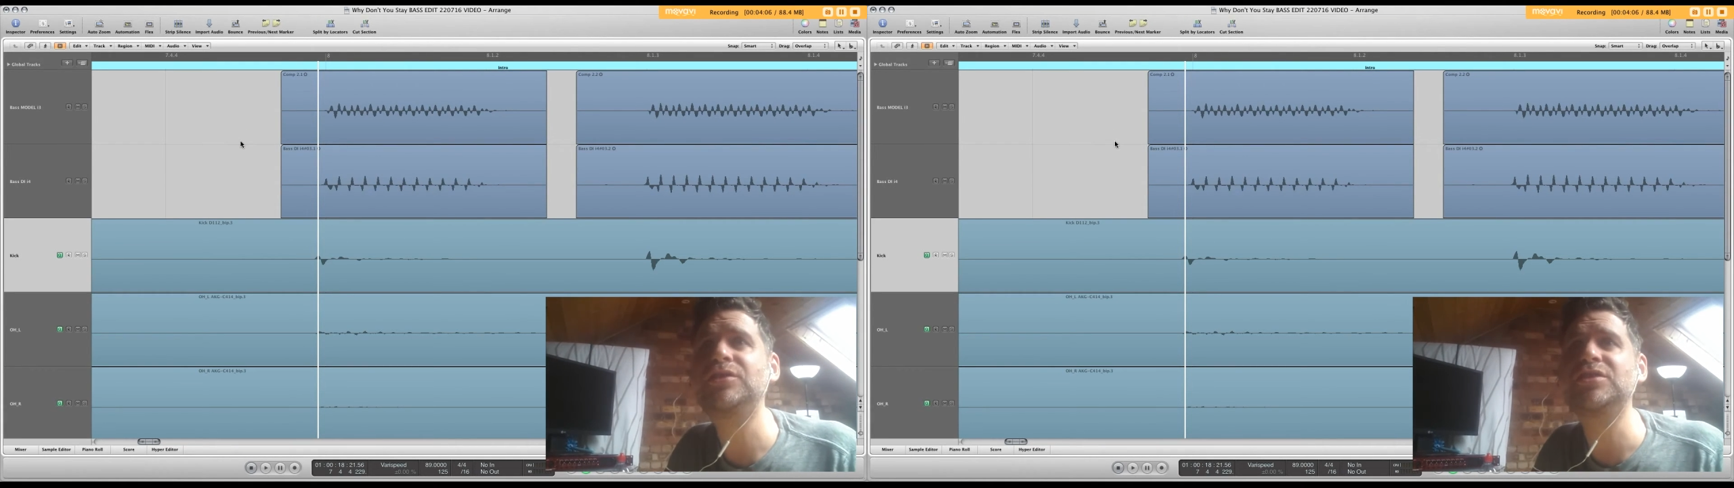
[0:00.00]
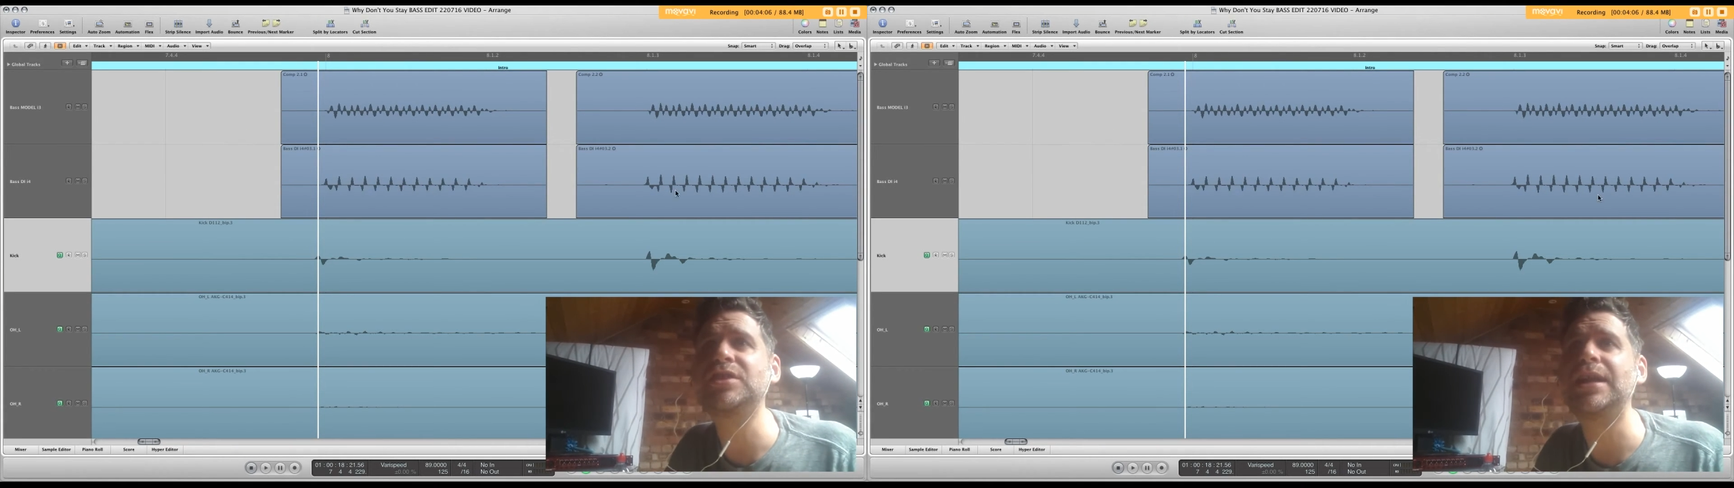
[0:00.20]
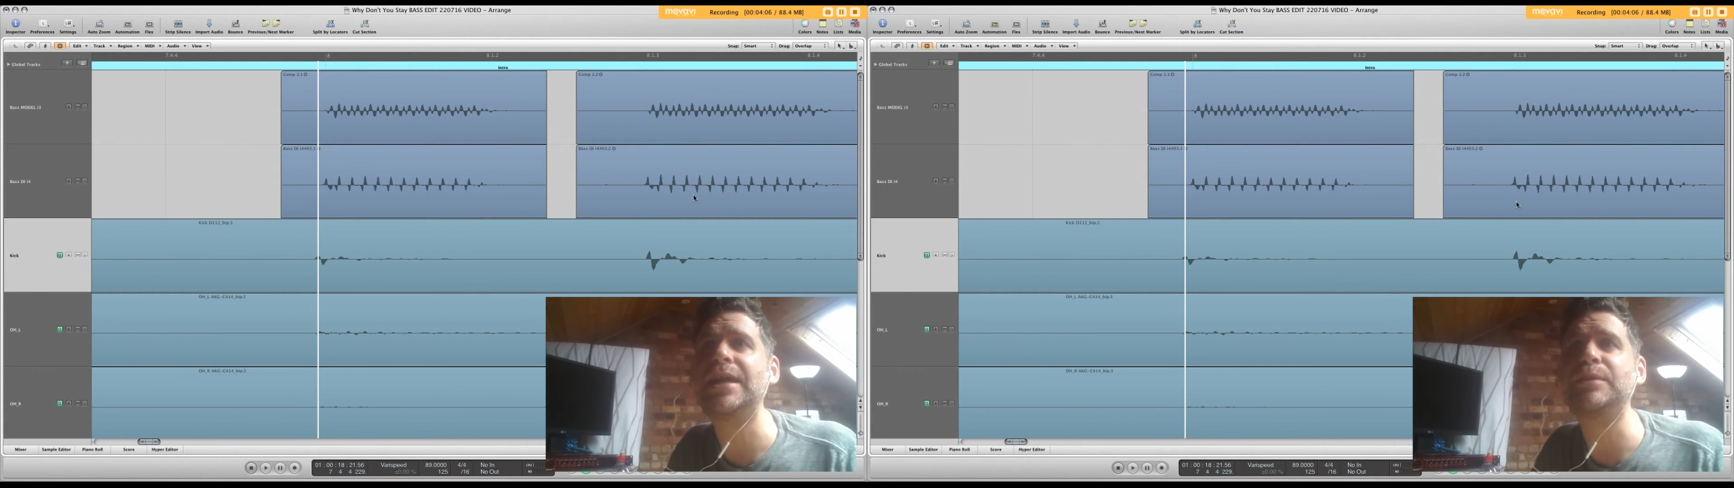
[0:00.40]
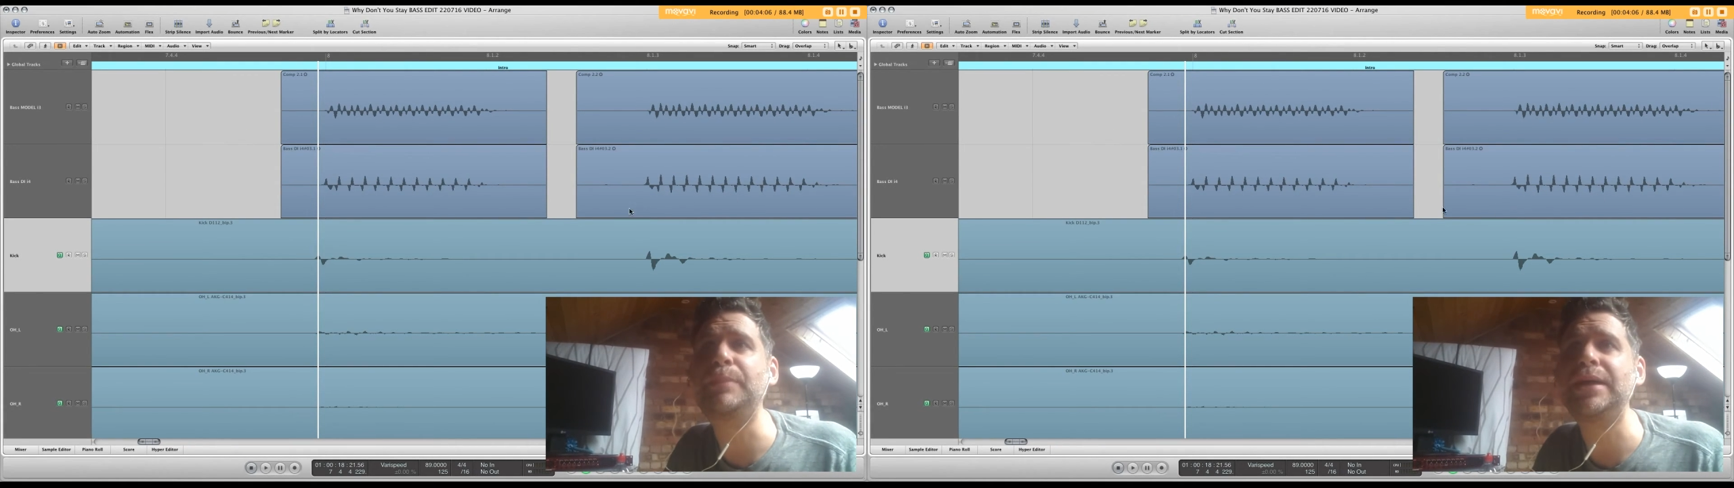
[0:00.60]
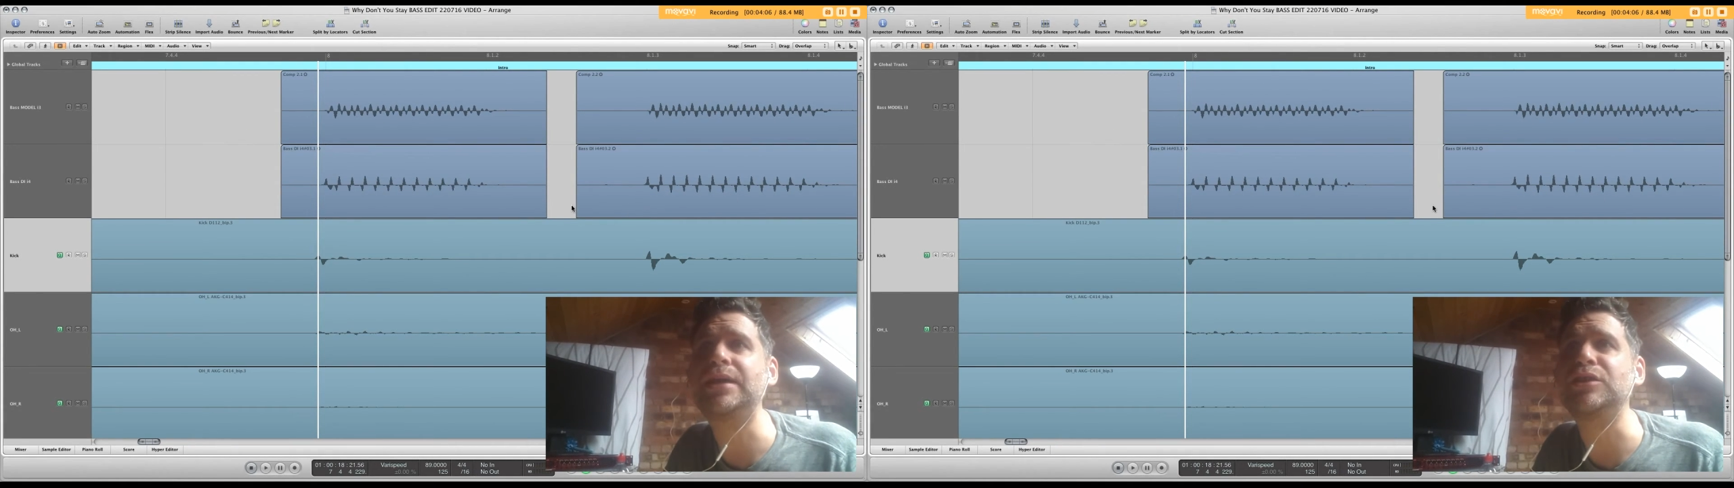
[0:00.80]
just to let the
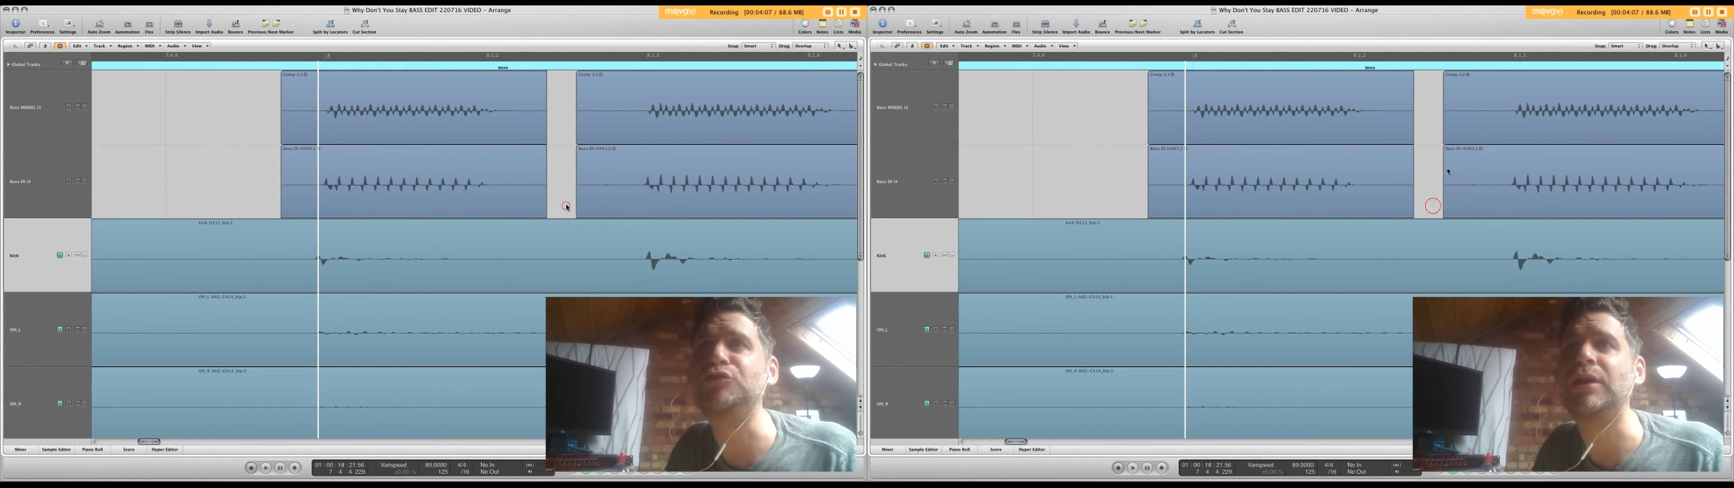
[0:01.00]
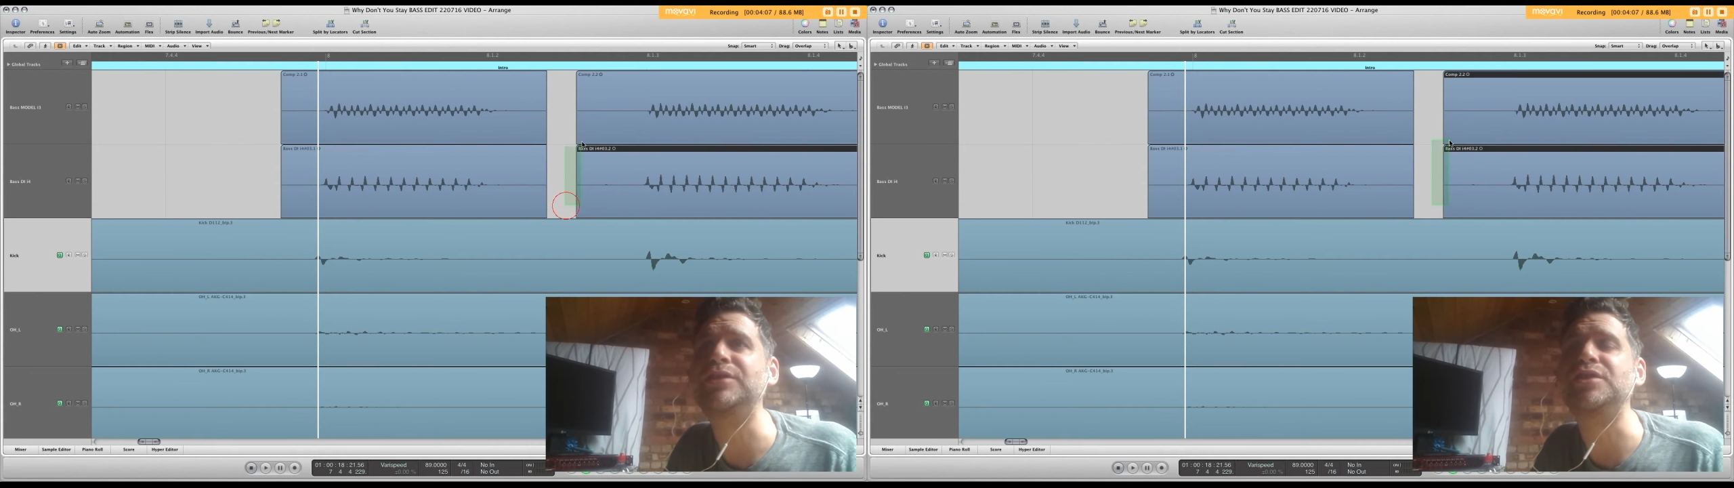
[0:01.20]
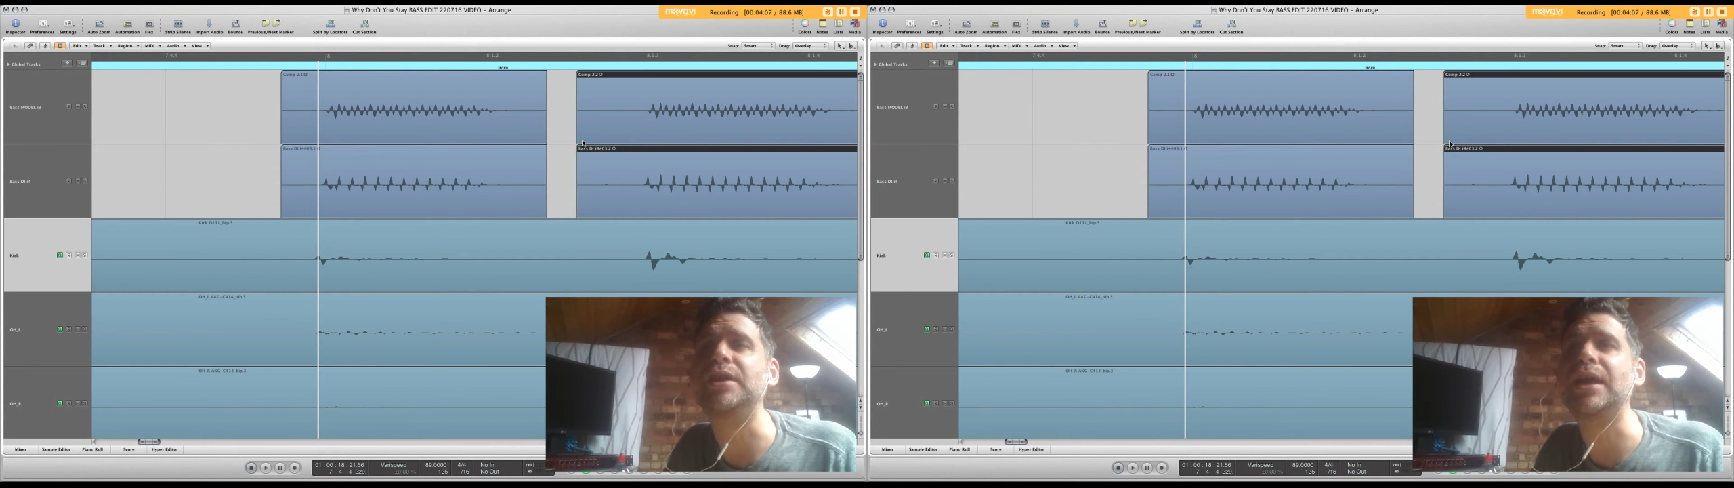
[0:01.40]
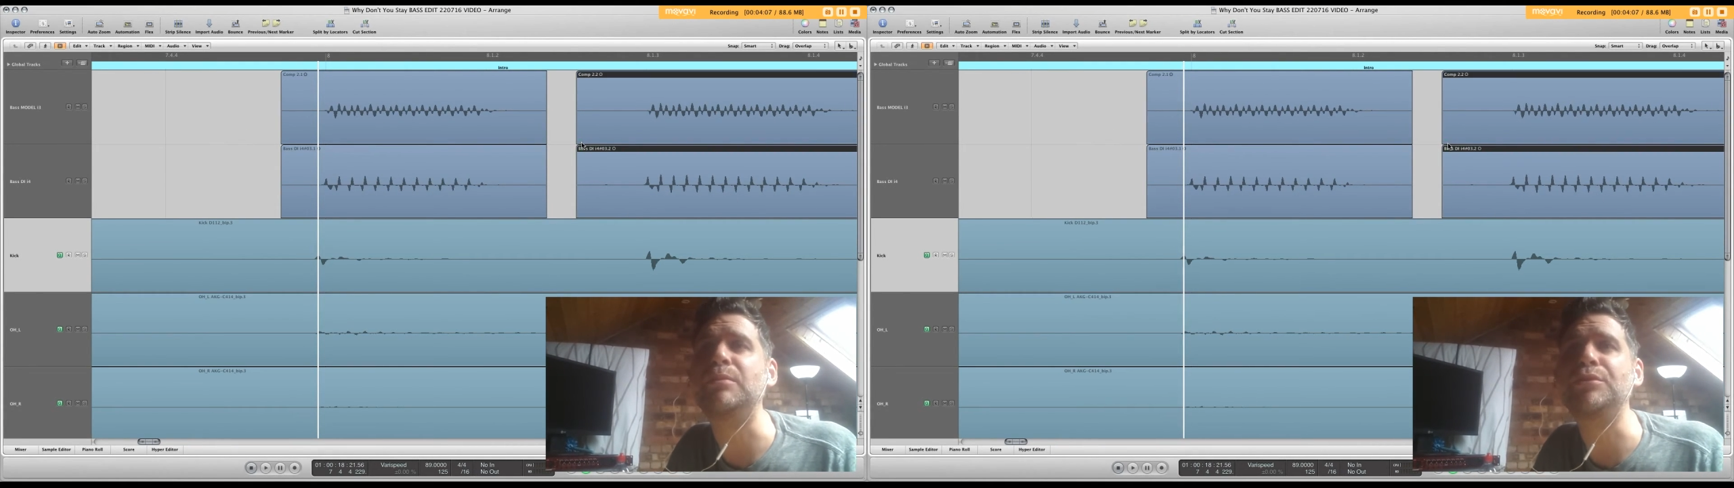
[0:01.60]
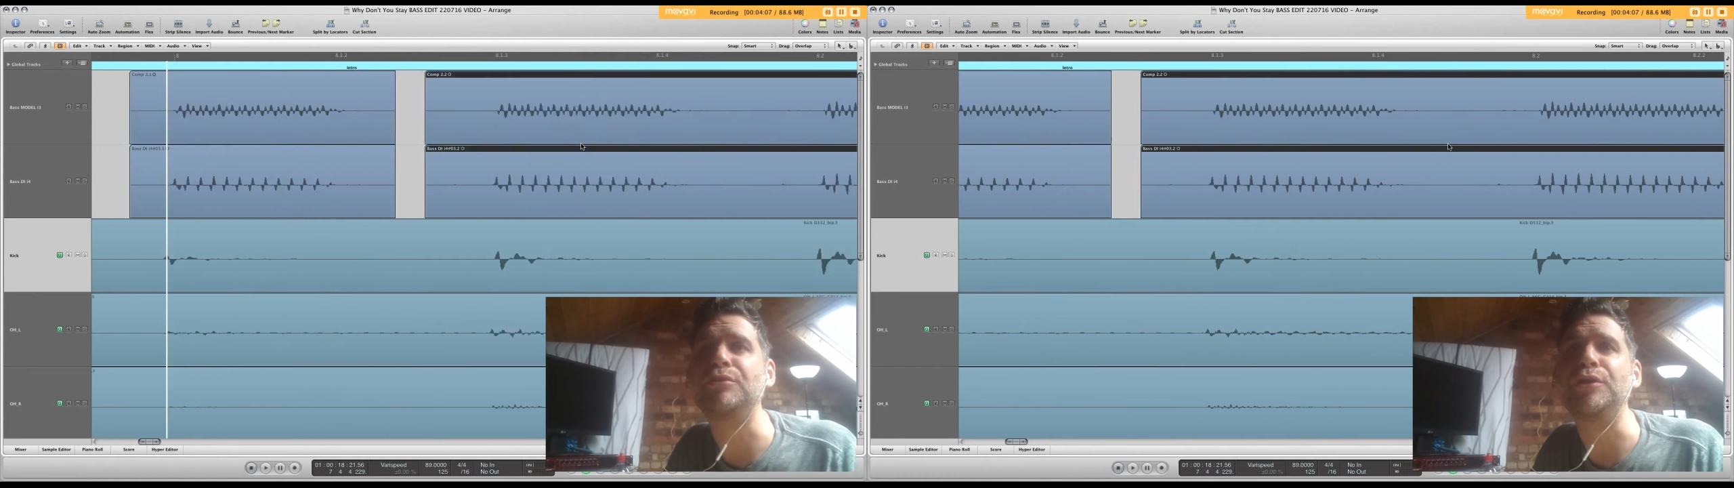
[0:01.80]
peak of the transient
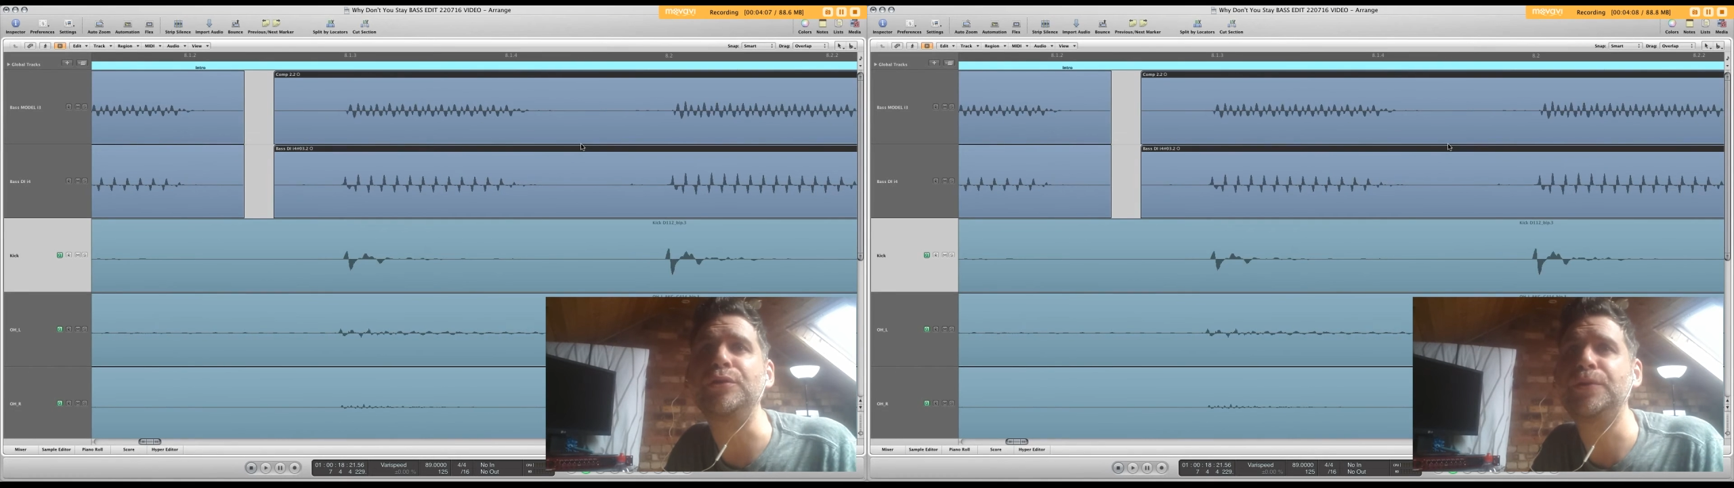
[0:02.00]
come through.